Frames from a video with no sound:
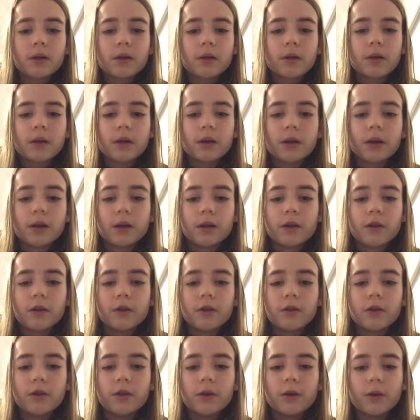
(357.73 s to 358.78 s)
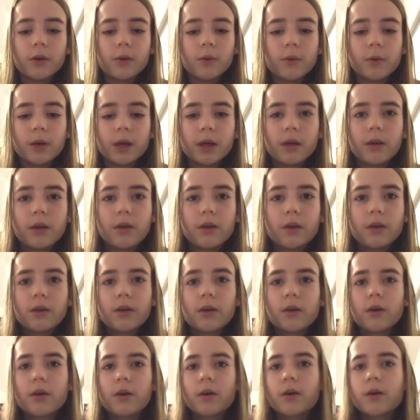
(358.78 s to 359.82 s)
And there we
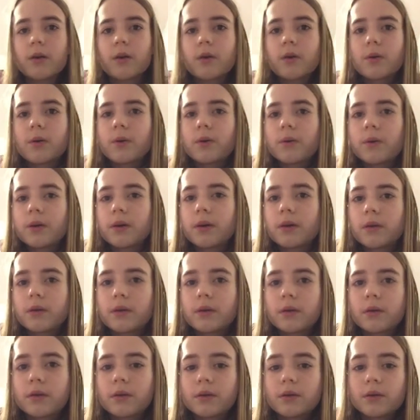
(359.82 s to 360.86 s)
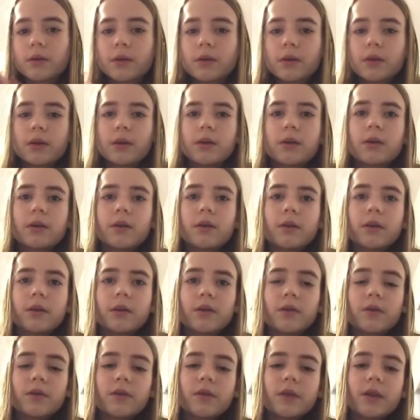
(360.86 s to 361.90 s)
go.
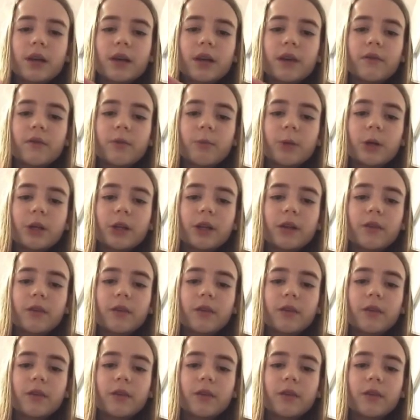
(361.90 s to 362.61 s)
It's kind of a bunny's